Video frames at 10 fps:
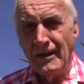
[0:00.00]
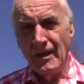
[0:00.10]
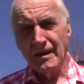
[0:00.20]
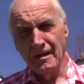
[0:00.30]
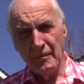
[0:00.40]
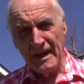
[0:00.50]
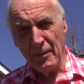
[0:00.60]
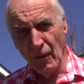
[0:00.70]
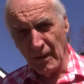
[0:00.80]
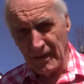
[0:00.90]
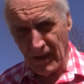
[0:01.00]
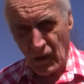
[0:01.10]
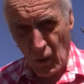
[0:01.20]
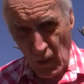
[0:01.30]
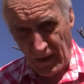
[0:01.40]
Justin Bieber was in
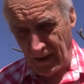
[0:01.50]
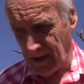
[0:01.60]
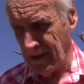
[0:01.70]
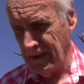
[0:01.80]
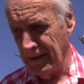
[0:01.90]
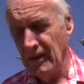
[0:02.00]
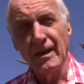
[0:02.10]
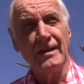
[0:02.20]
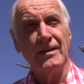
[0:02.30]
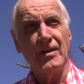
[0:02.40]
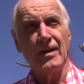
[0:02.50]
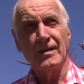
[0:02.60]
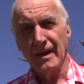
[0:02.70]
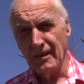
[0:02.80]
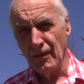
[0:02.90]
court, and the judge
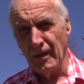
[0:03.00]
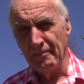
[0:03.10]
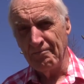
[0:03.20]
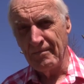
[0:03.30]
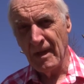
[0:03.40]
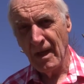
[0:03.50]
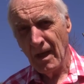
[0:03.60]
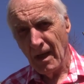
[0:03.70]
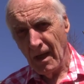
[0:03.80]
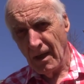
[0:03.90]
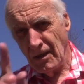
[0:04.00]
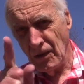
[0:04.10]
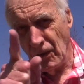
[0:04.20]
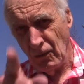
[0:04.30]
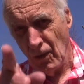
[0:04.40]
said to him,
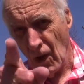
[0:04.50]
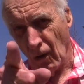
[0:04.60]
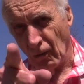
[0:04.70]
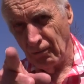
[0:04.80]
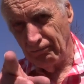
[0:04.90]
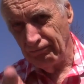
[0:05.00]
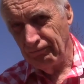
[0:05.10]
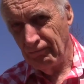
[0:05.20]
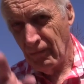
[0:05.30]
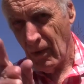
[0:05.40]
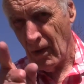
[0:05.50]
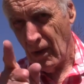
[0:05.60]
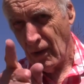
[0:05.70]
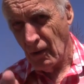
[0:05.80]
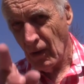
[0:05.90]
"Do you know
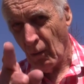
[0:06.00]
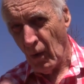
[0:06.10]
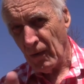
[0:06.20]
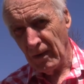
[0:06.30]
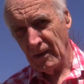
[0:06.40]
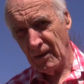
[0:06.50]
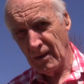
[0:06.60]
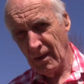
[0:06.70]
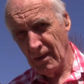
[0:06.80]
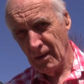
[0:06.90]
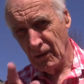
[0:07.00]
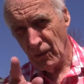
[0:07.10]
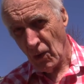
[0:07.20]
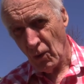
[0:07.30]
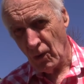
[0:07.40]
you're a worthless,
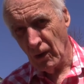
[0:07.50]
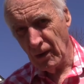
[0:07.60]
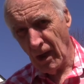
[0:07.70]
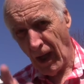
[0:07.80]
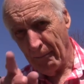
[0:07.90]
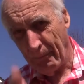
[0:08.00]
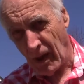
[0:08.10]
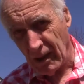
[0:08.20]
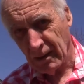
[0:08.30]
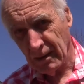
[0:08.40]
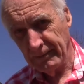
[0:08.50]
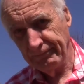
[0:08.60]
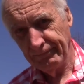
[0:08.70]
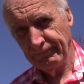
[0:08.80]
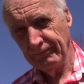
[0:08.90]
no good punk?"
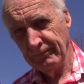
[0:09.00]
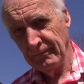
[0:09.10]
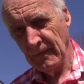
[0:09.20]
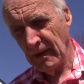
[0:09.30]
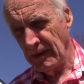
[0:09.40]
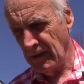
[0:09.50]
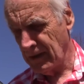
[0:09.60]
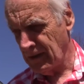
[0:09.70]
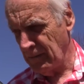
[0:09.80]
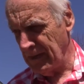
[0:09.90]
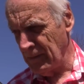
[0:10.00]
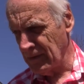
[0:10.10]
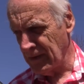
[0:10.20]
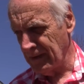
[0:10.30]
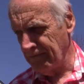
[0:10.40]
And Justin
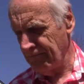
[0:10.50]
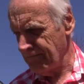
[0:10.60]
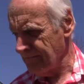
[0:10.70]
Bieber said,